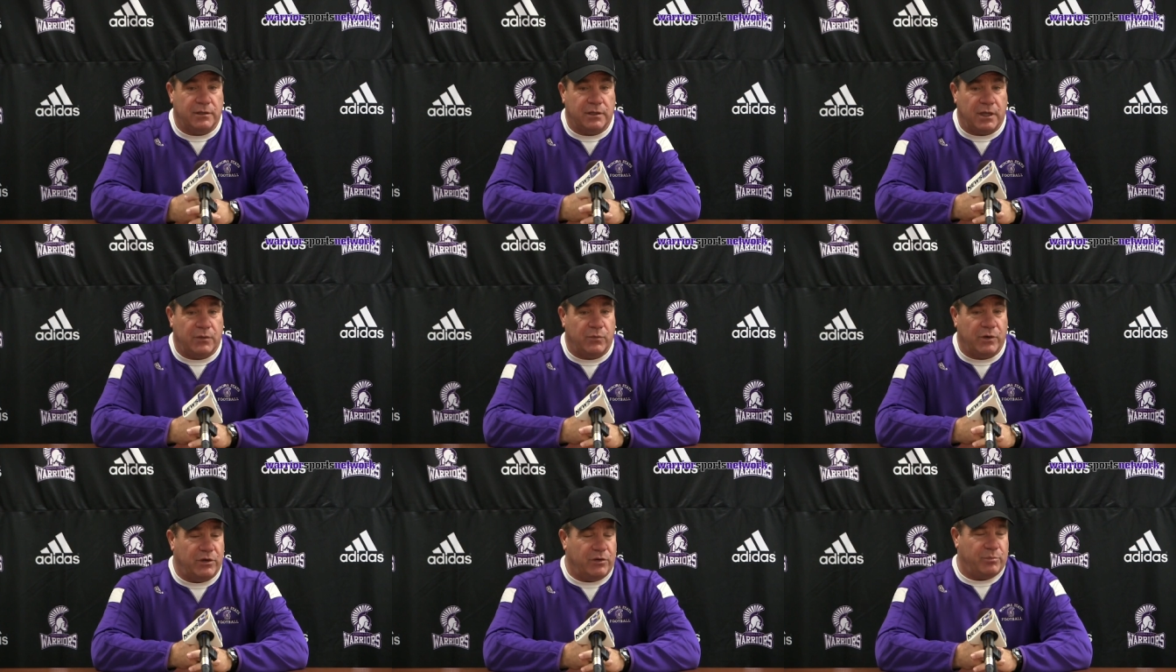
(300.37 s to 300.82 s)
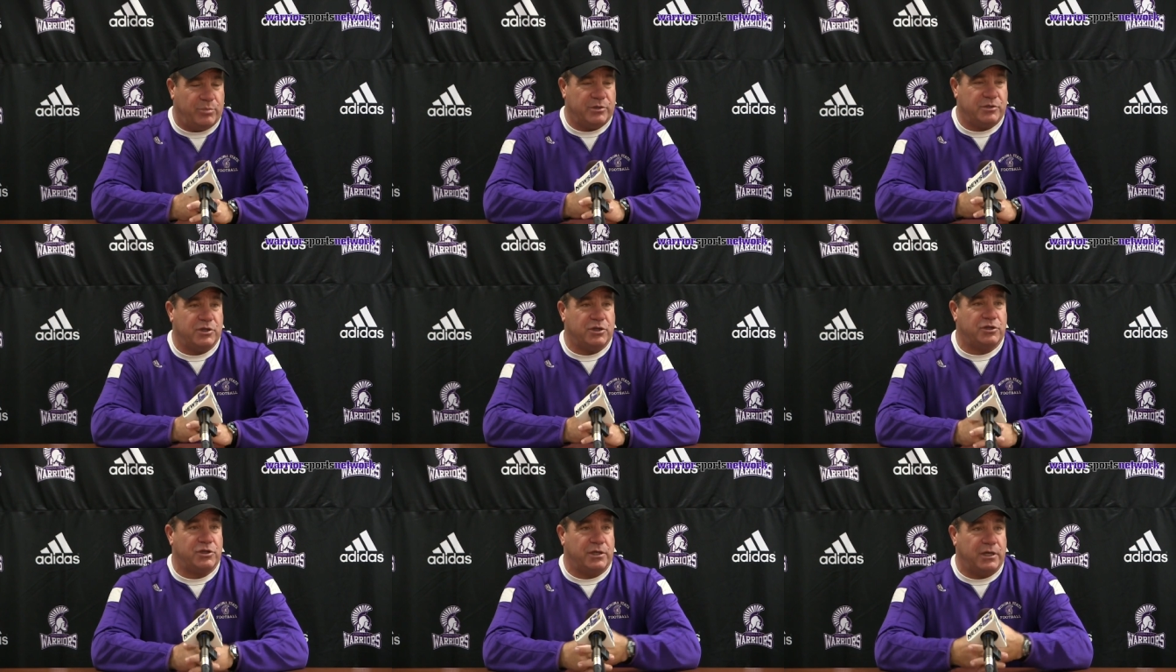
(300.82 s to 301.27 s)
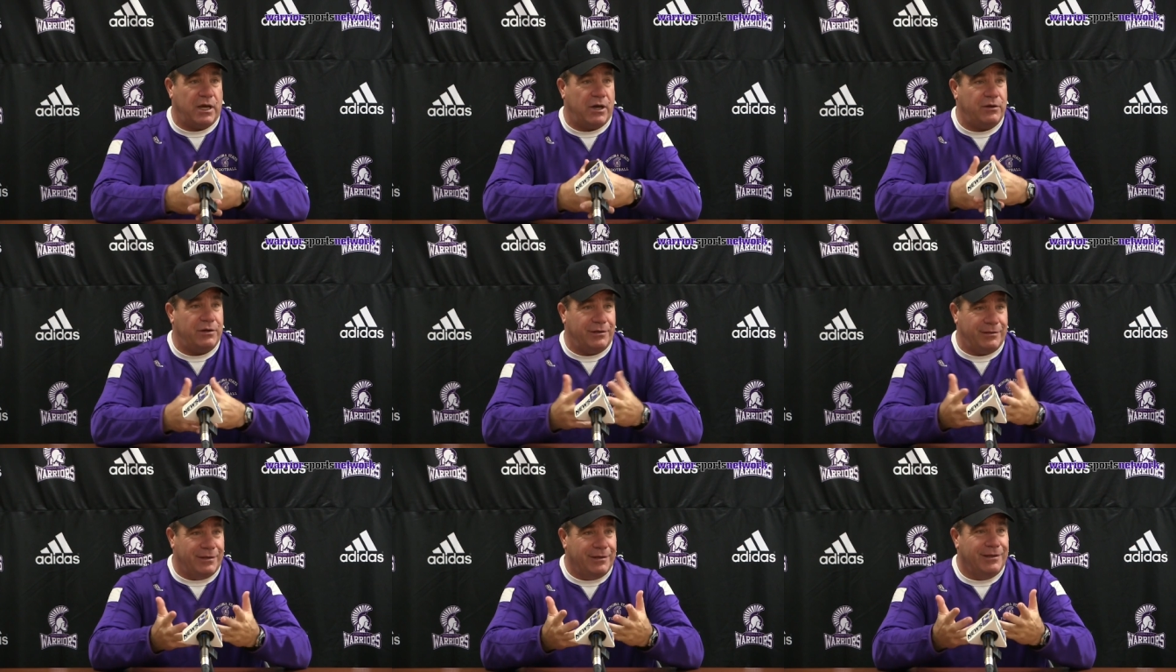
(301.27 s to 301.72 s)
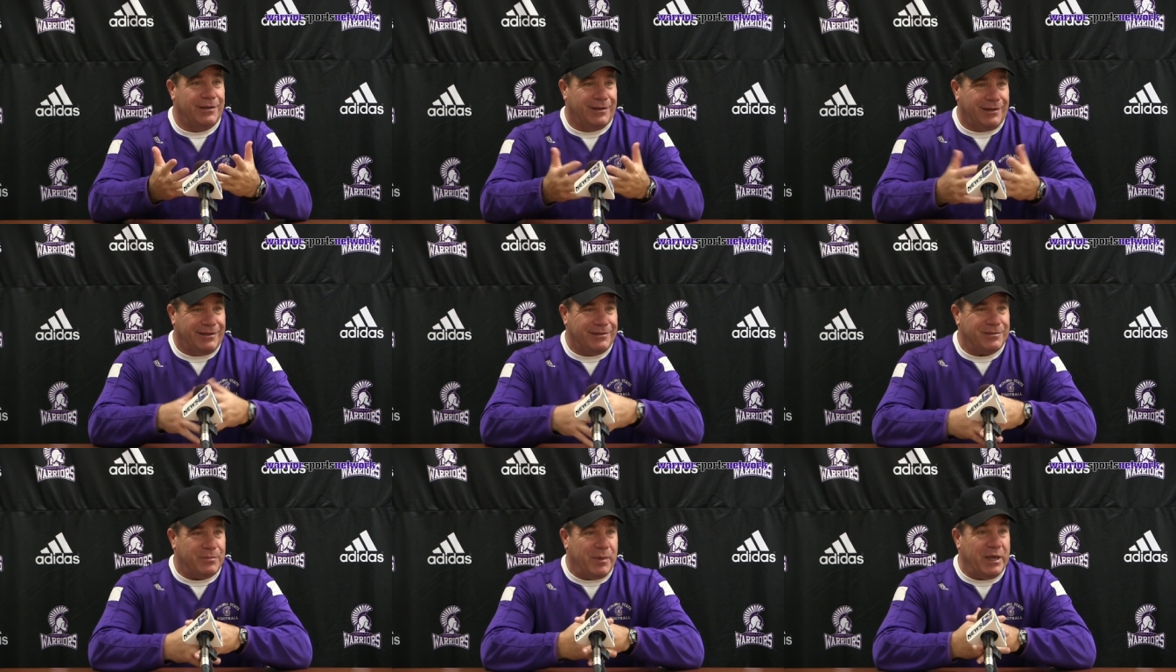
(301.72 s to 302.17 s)
and, and, we're in a position now to,
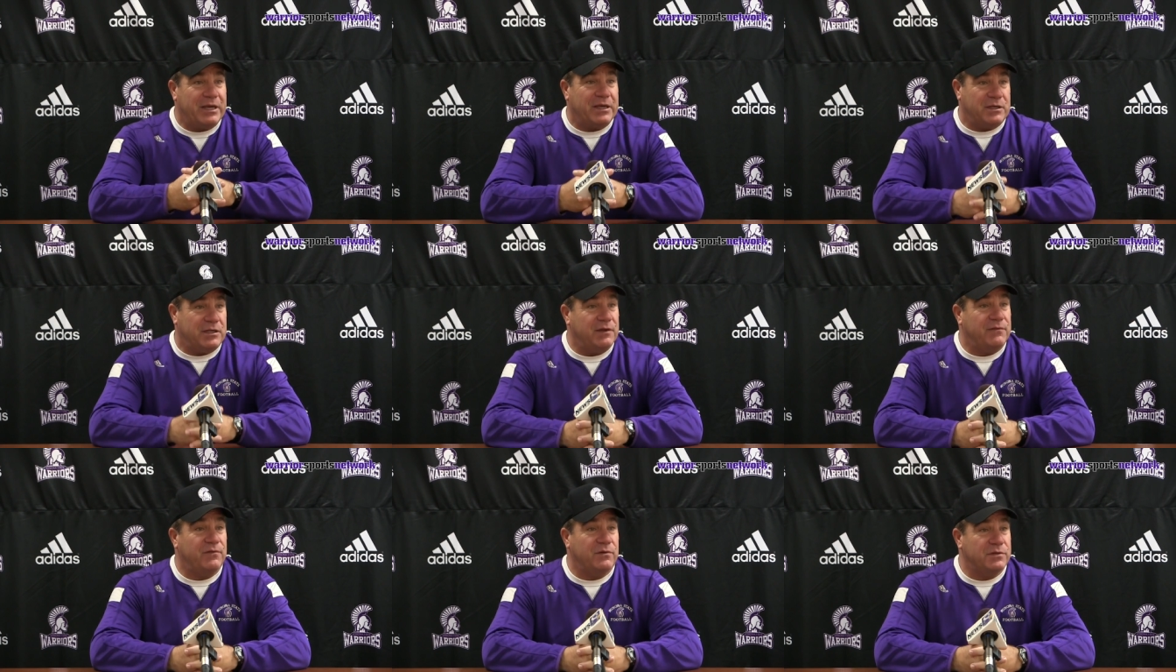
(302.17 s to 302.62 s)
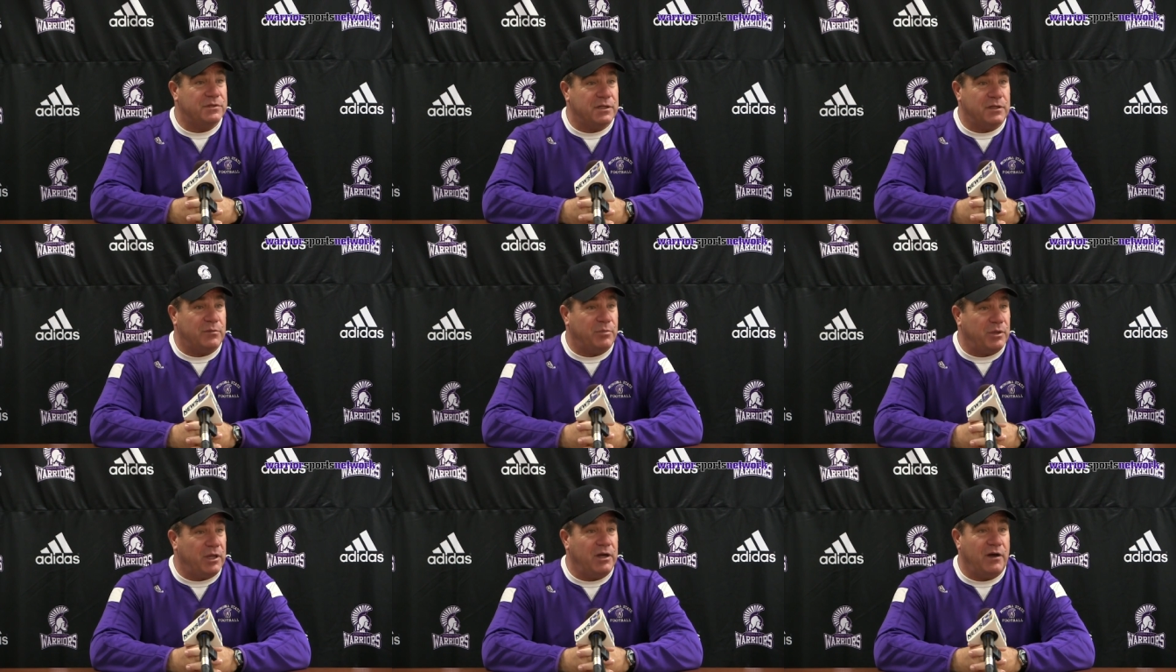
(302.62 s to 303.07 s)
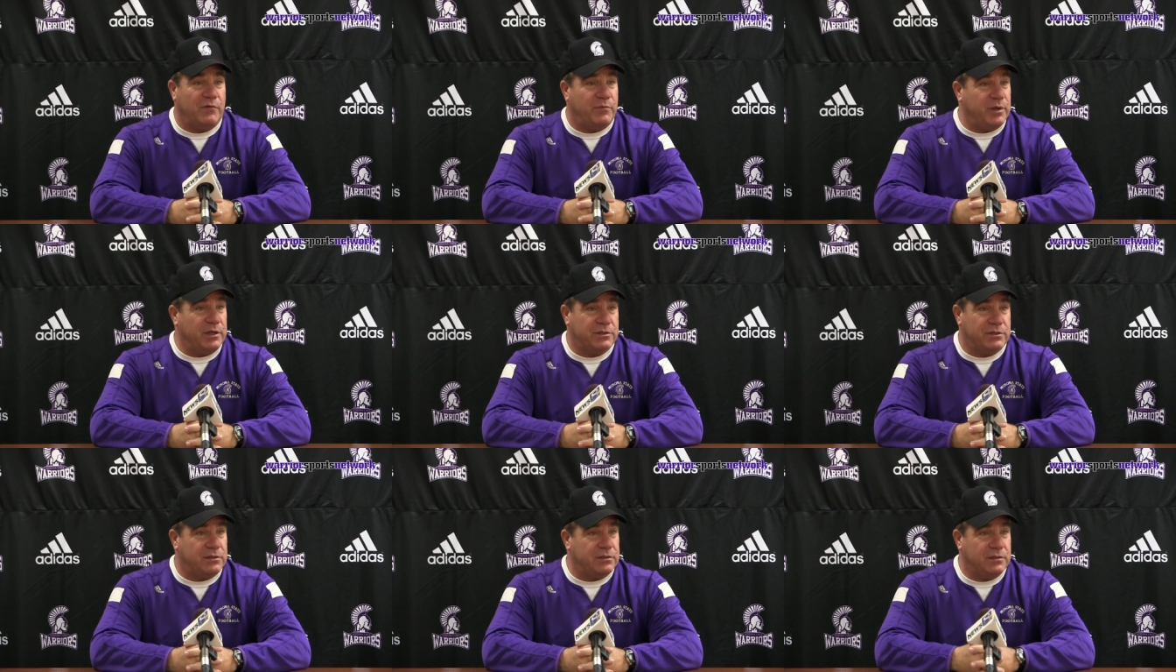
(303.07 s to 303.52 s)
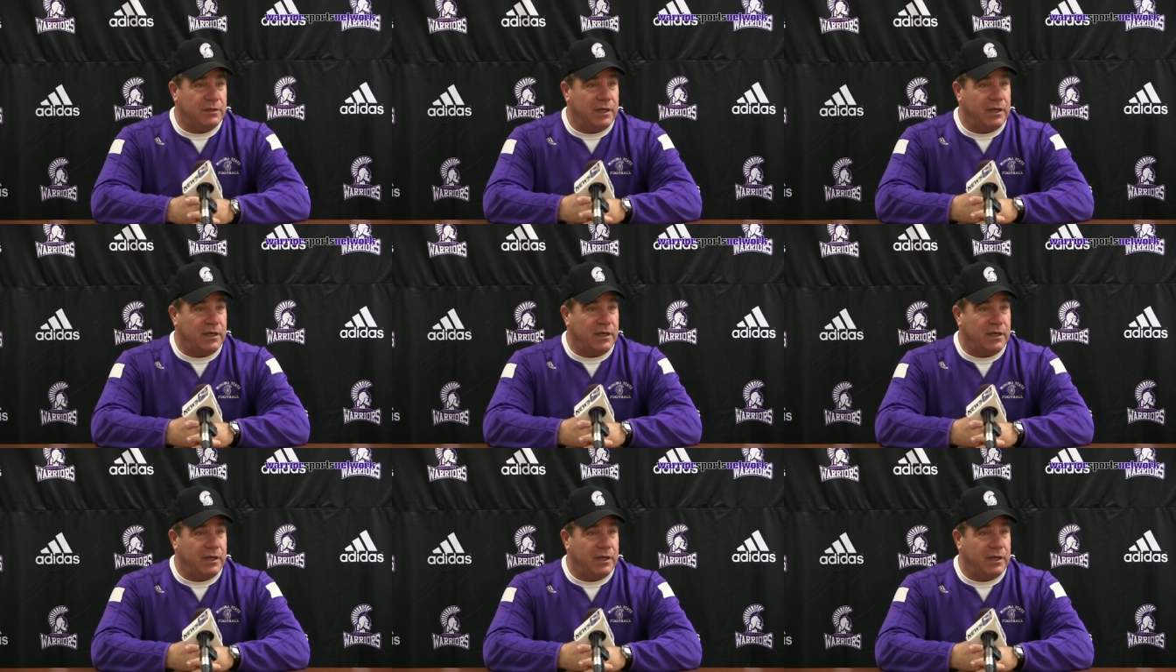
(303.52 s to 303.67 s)
to make a difference in the playoff picture.